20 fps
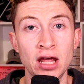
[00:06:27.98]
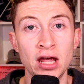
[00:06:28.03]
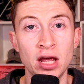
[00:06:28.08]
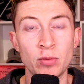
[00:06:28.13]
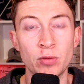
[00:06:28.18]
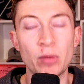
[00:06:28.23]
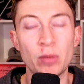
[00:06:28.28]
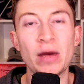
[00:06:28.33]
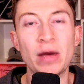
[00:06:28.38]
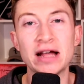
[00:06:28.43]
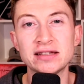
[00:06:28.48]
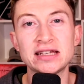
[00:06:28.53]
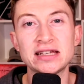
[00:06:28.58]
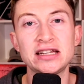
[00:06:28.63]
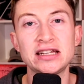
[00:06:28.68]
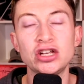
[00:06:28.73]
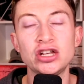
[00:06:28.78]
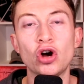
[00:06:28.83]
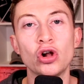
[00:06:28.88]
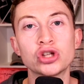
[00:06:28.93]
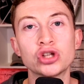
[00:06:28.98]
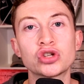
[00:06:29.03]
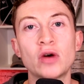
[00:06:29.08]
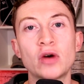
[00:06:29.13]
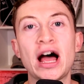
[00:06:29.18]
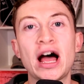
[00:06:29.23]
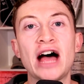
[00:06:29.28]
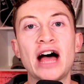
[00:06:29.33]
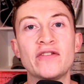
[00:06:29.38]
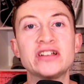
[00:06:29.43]
But Man City
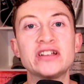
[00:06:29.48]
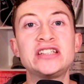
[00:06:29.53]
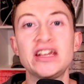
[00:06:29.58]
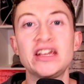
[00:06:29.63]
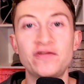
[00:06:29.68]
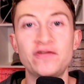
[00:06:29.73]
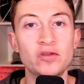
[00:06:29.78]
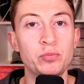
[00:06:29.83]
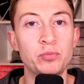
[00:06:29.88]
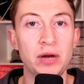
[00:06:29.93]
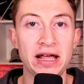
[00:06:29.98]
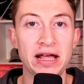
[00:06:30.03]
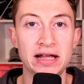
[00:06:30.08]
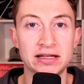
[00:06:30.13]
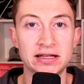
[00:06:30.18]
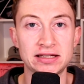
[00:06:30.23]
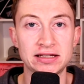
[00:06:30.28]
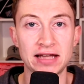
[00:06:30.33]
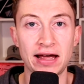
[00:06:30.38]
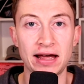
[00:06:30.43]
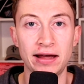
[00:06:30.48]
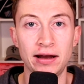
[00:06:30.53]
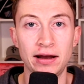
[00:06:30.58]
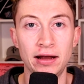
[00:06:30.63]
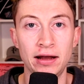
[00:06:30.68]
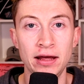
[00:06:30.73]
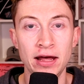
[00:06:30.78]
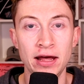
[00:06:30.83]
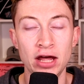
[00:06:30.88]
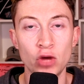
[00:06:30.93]
also have a different playing
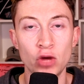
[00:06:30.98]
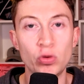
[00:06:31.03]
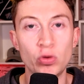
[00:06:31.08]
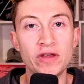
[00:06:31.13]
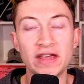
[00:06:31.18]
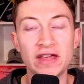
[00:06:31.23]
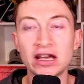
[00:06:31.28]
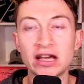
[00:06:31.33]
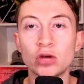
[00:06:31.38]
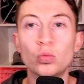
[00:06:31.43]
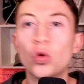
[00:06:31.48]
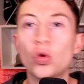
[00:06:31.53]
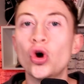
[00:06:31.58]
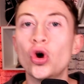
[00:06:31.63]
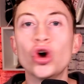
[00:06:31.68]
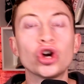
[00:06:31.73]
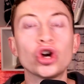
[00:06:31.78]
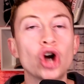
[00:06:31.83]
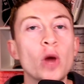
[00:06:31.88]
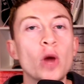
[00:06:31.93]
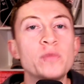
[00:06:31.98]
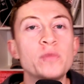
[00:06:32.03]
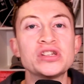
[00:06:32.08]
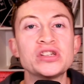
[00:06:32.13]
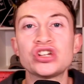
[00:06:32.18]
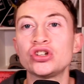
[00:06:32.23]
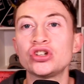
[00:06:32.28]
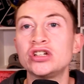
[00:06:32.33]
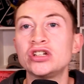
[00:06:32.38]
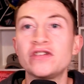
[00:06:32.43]
style where they can work
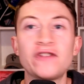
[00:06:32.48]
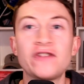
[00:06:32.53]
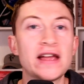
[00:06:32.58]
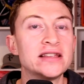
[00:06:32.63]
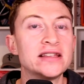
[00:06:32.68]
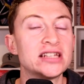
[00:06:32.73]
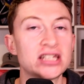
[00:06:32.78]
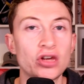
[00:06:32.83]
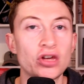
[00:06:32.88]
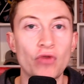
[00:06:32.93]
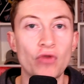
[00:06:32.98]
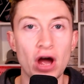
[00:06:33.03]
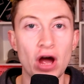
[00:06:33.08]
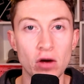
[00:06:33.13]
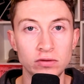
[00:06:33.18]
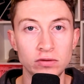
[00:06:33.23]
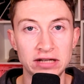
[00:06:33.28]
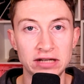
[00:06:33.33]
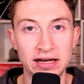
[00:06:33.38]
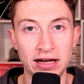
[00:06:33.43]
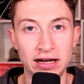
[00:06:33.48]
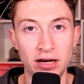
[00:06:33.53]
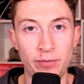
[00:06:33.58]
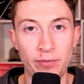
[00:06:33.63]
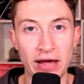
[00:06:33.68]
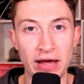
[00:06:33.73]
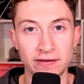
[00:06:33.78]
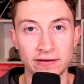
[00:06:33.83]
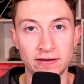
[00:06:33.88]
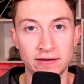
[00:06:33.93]
opposition defences around a little
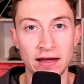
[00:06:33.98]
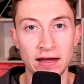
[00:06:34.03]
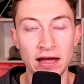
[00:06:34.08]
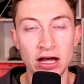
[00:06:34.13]
bit.